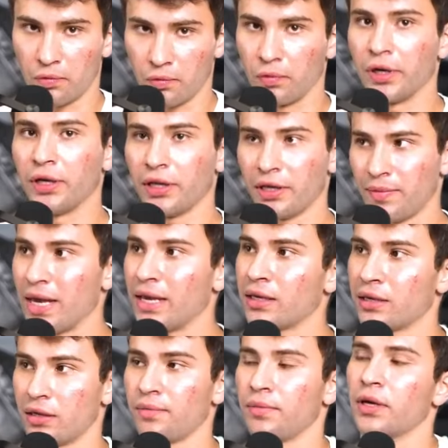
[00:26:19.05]
really
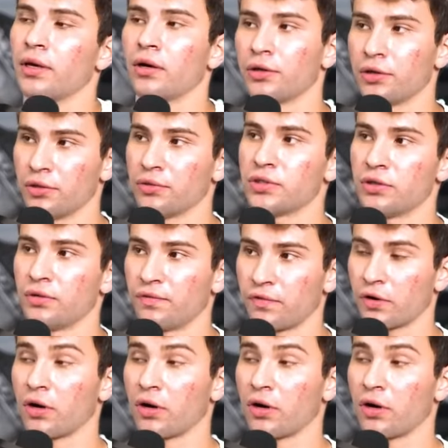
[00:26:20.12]
making it big on youtube for